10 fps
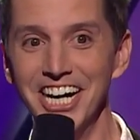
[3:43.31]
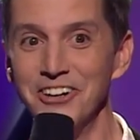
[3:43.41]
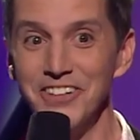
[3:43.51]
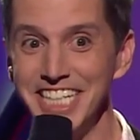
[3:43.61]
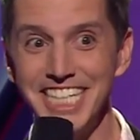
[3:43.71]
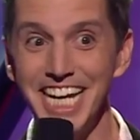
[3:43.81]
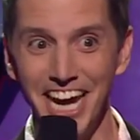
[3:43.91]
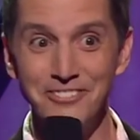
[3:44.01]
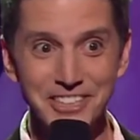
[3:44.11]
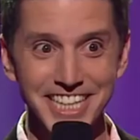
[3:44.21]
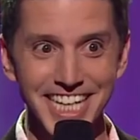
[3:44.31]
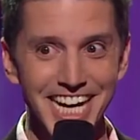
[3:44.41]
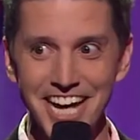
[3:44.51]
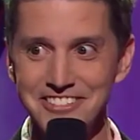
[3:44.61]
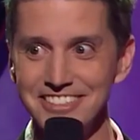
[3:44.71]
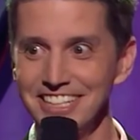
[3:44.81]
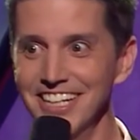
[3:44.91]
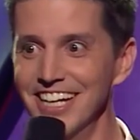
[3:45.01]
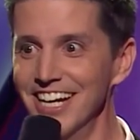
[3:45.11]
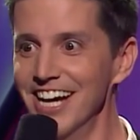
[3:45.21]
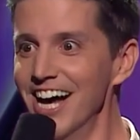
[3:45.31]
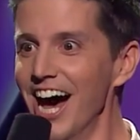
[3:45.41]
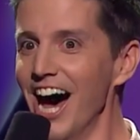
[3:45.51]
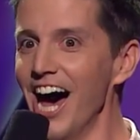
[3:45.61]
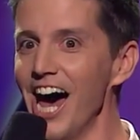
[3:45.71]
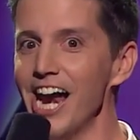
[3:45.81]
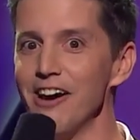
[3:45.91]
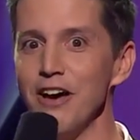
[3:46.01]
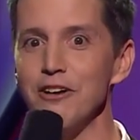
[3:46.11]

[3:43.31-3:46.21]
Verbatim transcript: we did everything else. And I,